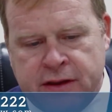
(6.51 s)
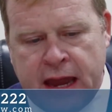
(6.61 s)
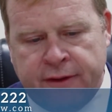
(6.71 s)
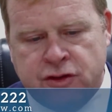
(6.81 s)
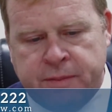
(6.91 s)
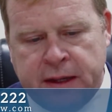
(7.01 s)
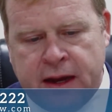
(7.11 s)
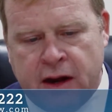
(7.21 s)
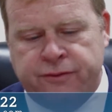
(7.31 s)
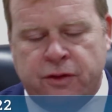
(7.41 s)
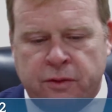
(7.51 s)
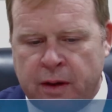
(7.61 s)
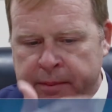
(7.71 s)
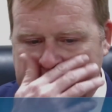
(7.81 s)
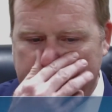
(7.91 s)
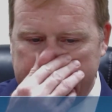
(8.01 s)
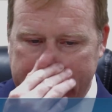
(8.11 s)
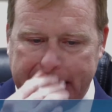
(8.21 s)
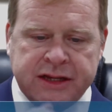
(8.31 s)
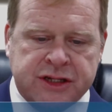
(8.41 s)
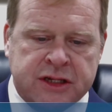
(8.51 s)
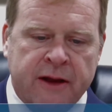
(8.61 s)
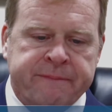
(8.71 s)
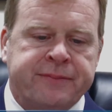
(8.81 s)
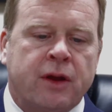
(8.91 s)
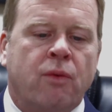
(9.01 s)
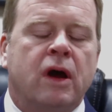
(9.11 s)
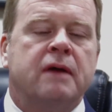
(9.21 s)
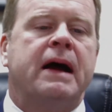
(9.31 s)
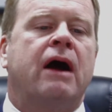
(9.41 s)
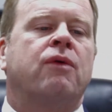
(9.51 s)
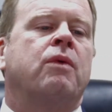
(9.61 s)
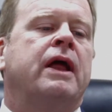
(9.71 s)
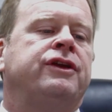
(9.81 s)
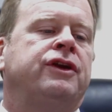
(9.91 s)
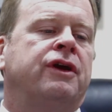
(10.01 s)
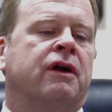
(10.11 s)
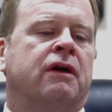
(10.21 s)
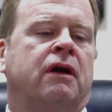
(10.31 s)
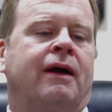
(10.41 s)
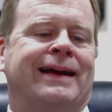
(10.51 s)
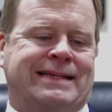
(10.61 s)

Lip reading: you have to be careful about, is what about when you're a